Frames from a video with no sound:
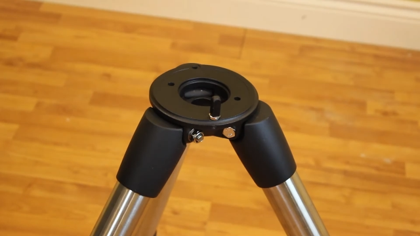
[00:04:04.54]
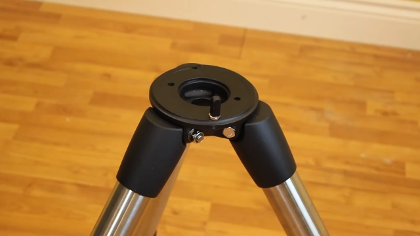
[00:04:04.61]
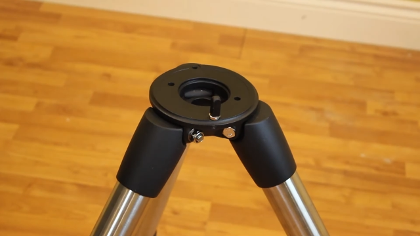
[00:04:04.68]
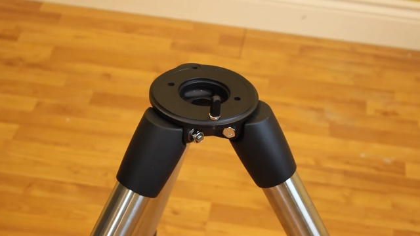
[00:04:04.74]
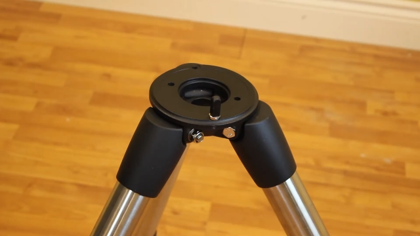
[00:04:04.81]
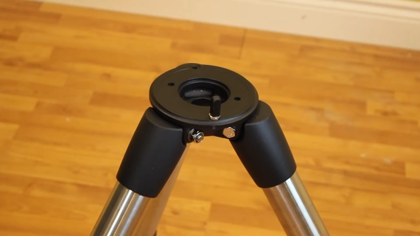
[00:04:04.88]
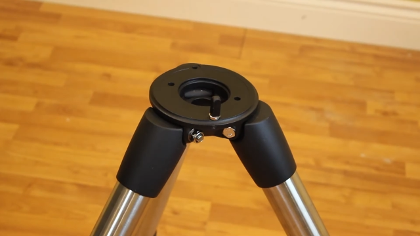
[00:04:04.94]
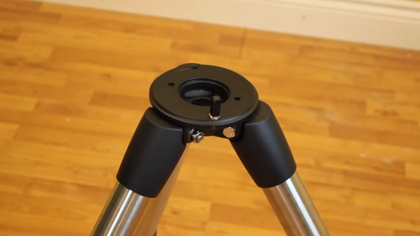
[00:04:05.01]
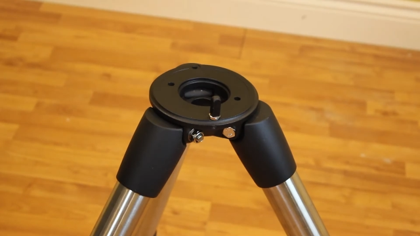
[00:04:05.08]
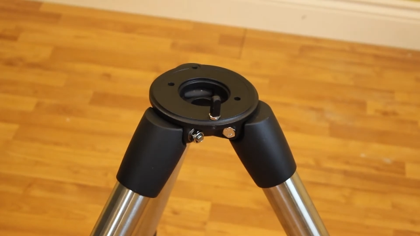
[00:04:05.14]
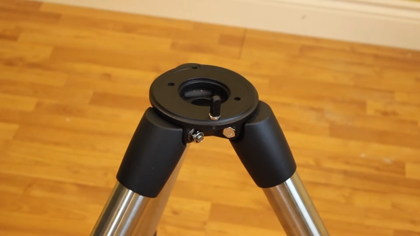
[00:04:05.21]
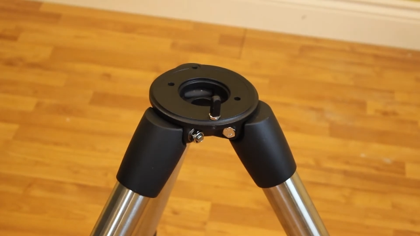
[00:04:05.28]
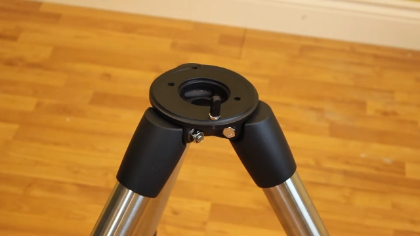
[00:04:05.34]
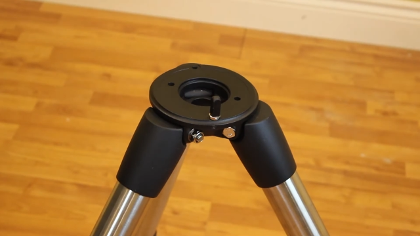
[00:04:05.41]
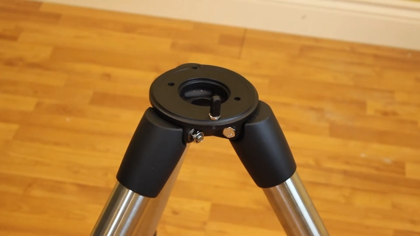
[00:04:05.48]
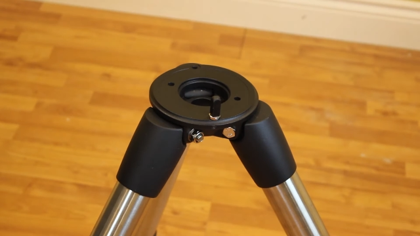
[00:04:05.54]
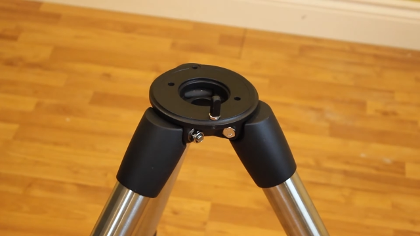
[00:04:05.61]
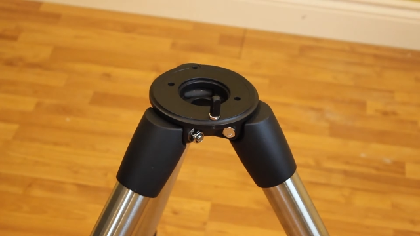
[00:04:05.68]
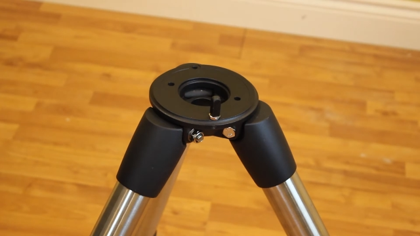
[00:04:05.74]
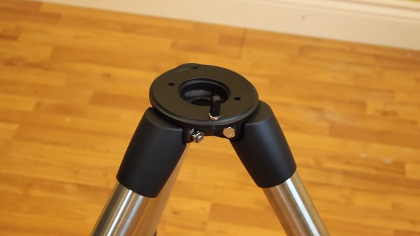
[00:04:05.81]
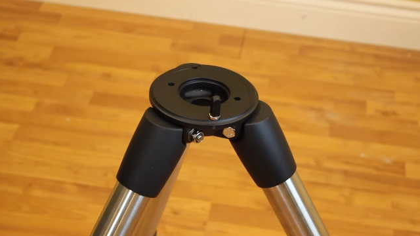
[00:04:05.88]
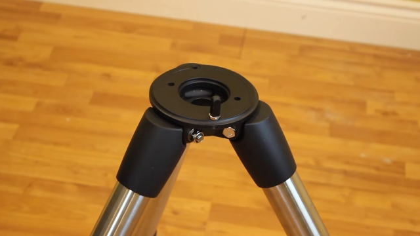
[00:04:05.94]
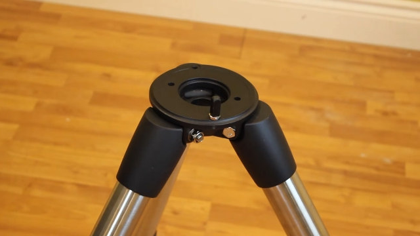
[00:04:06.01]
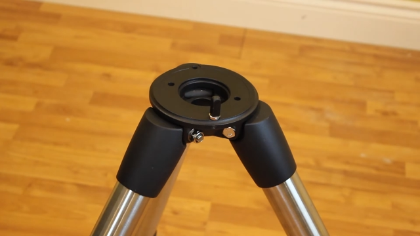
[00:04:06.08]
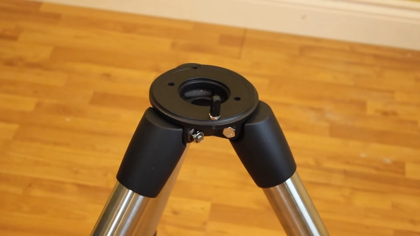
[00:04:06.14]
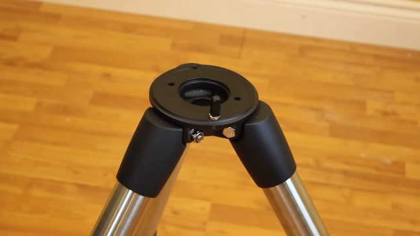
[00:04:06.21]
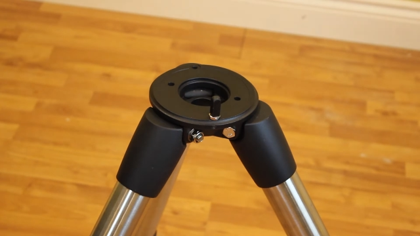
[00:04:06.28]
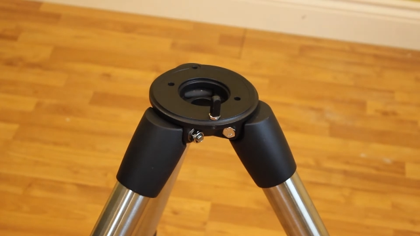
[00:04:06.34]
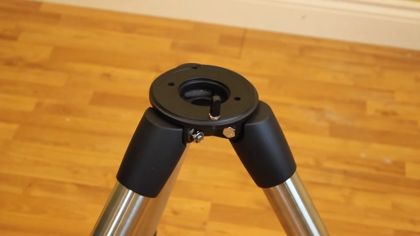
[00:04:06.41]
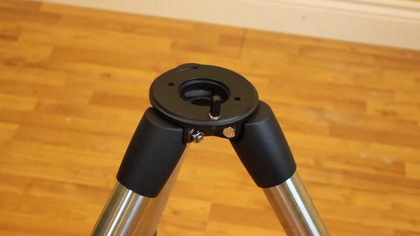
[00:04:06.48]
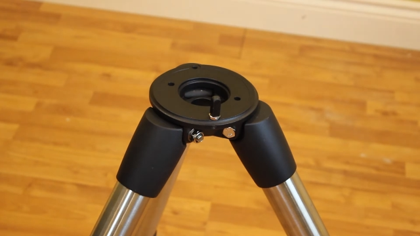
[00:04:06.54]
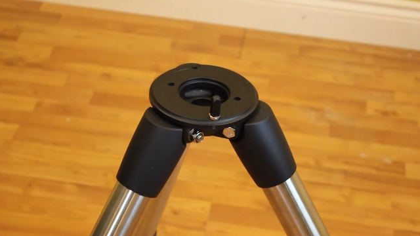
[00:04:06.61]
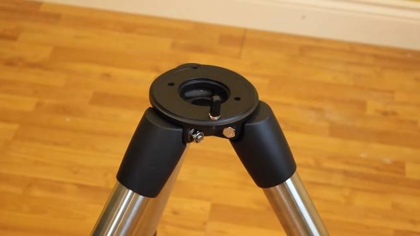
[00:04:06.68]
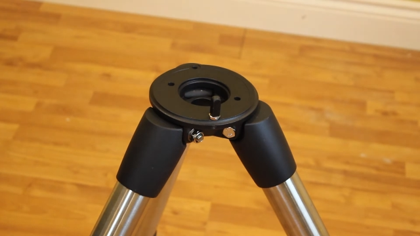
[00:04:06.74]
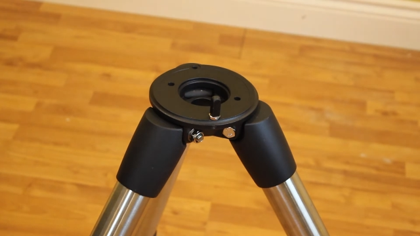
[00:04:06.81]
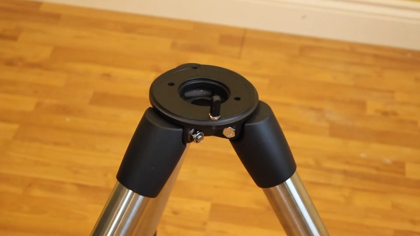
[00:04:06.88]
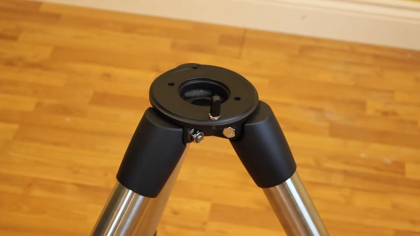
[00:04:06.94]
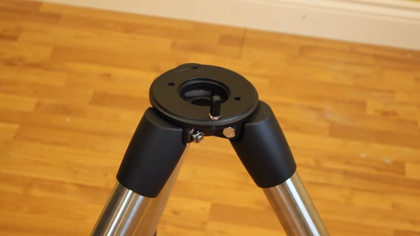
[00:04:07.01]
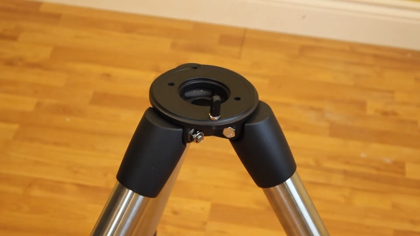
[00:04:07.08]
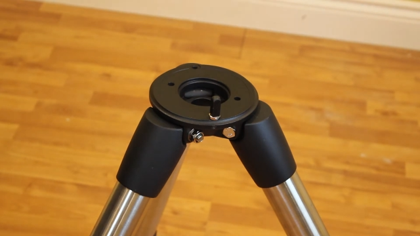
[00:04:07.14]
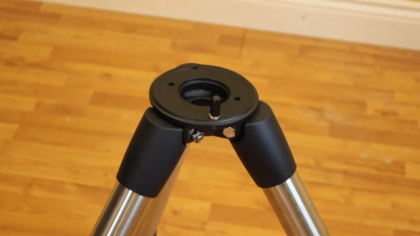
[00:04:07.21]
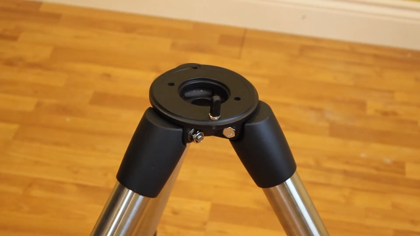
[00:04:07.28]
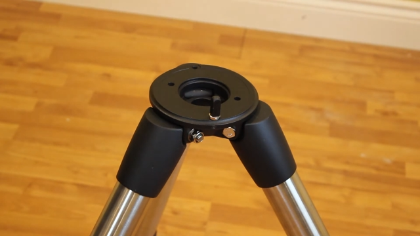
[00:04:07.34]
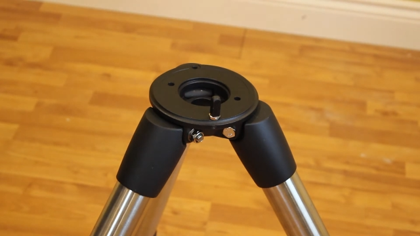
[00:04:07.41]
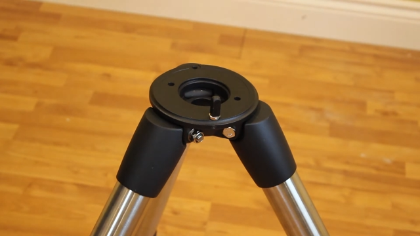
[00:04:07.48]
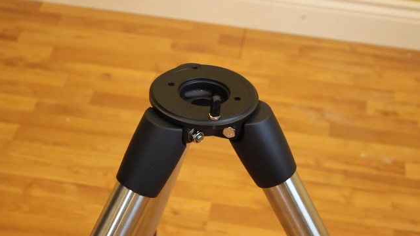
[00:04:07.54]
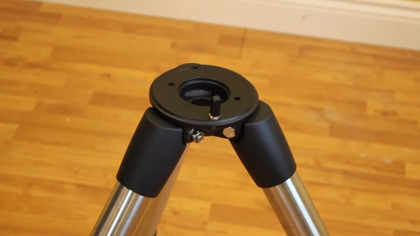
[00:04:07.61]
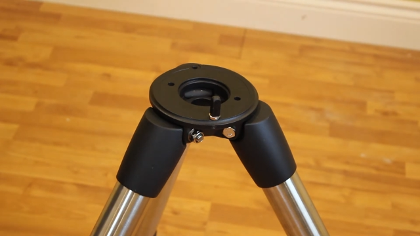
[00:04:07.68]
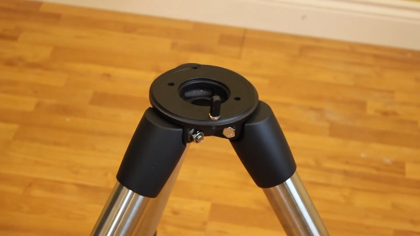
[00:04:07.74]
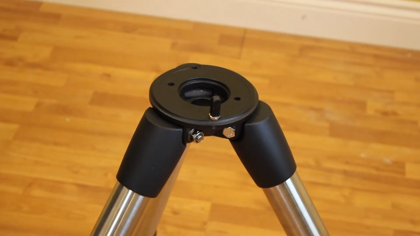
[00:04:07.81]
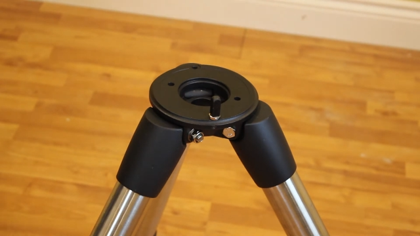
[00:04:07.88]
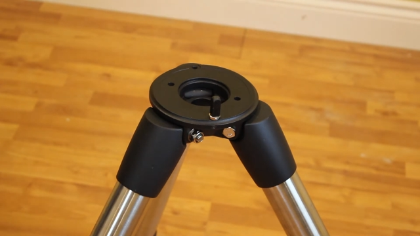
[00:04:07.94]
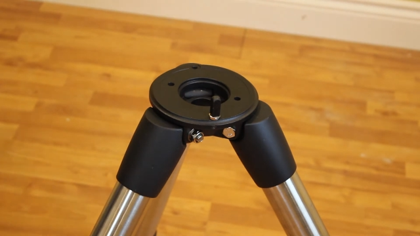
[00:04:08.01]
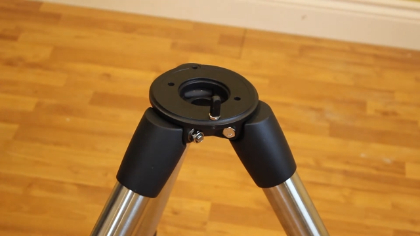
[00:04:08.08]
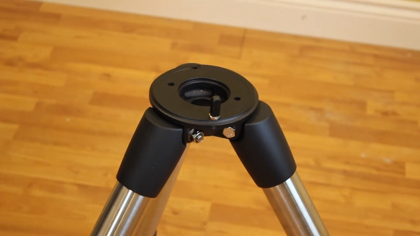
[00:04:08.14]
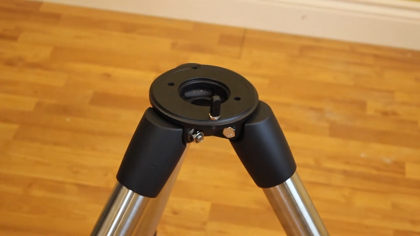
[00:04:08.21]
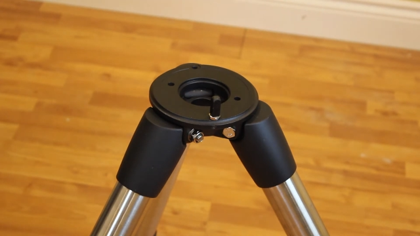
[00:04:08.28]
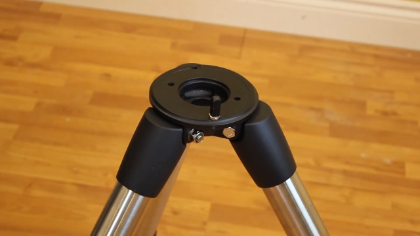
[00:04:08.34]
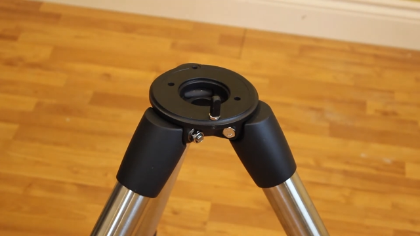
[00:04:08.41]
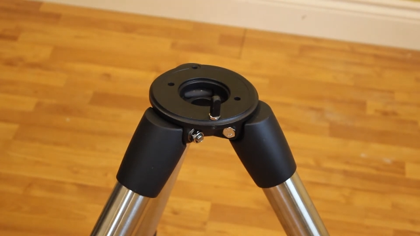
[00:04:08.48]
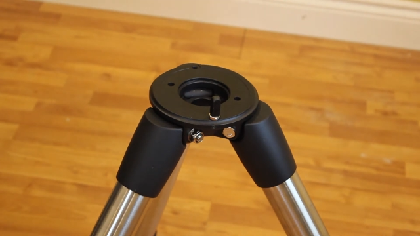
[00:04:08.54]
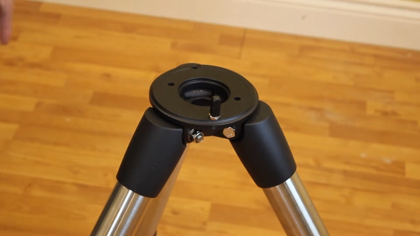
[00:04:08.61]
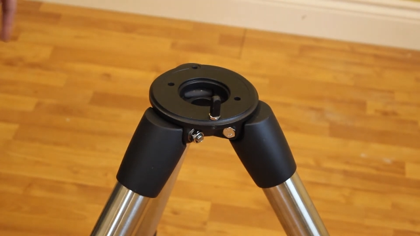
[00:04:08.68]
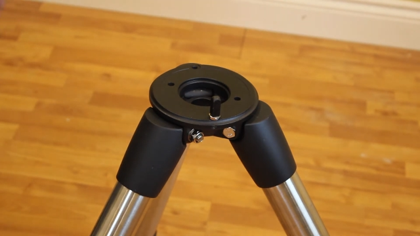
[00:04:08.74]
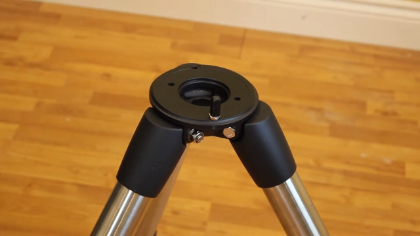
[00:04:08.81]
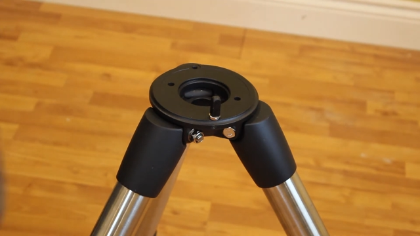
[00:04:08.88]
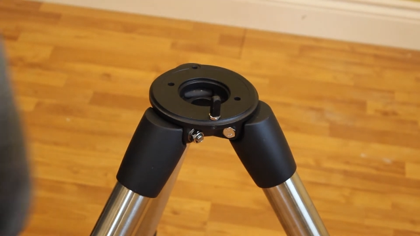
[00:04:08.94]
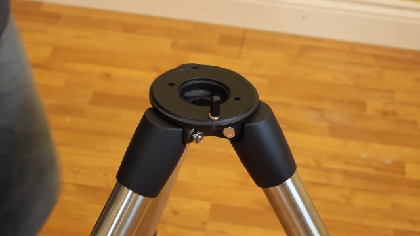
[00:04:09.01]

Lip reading: [unreadable: no face in view]